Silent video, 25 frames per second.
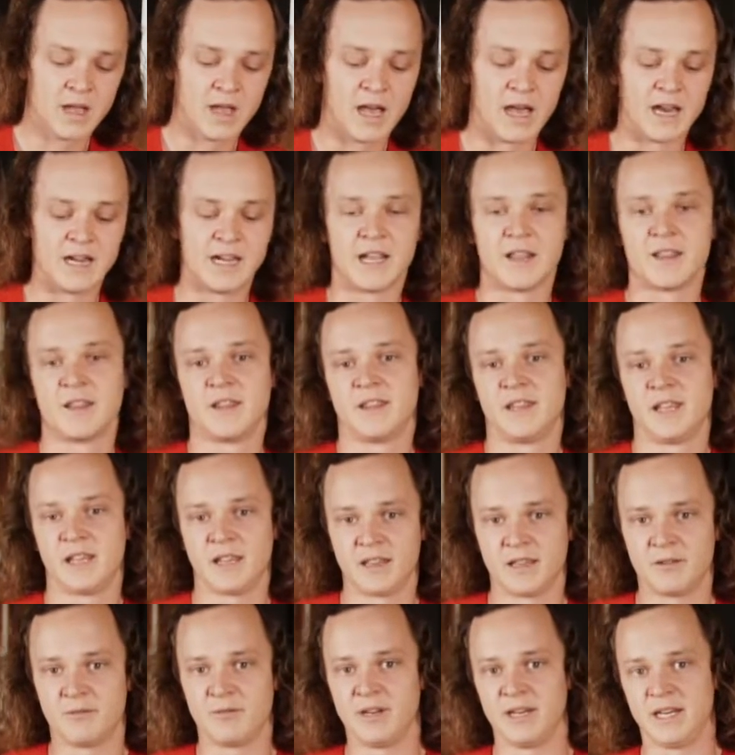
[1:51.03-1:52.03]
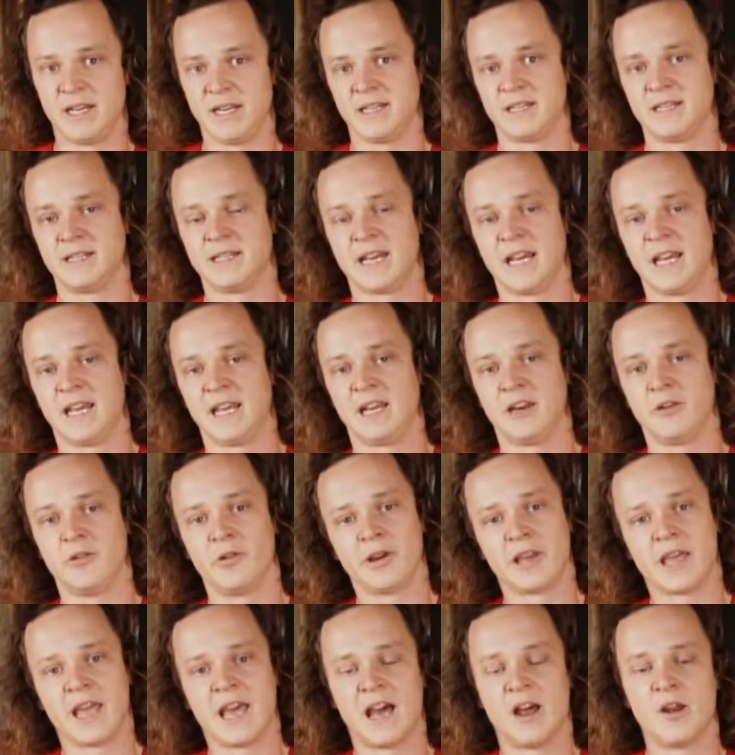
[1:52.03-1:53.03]
Another thing that we need to take into
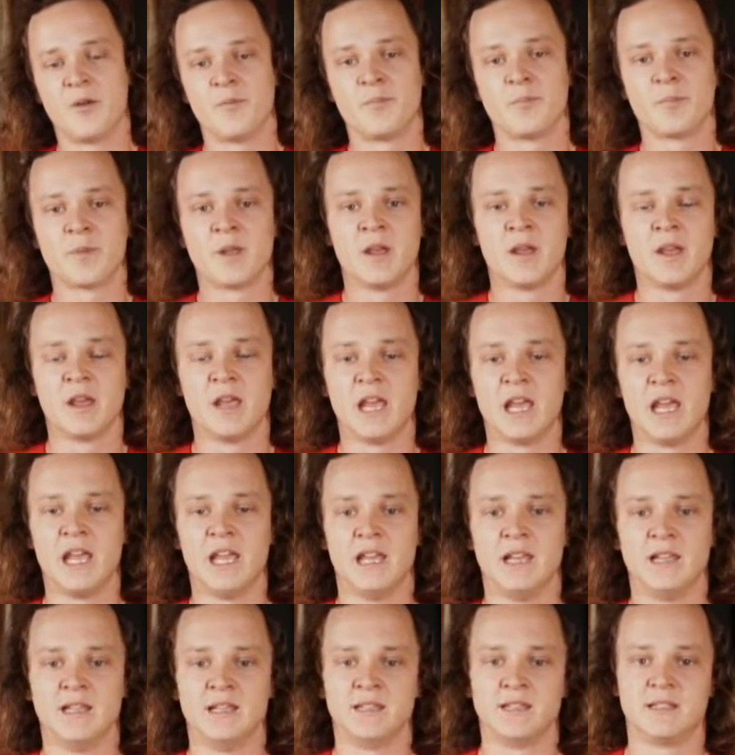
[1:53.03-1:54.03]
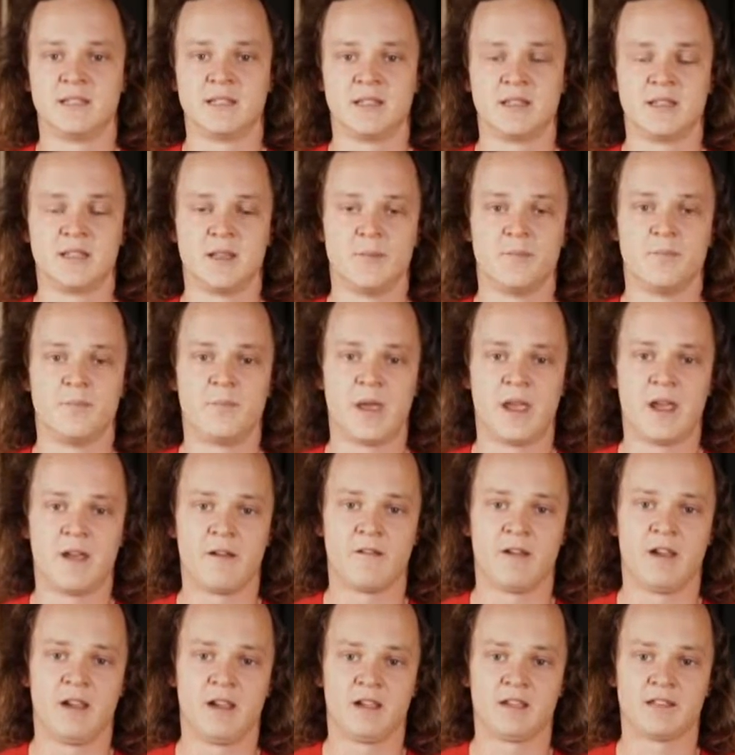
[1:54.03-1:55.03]
account is the
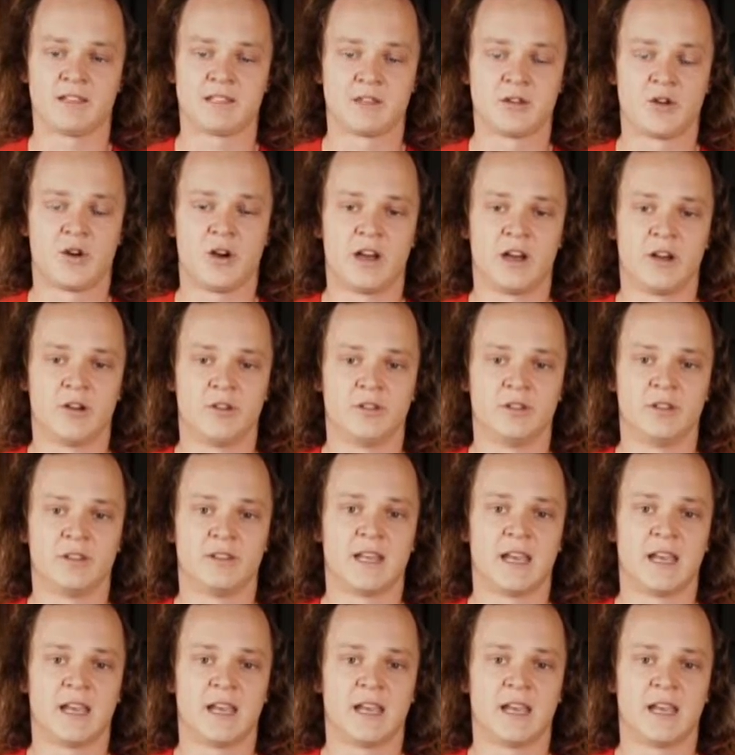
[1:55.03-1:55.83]
bearing style that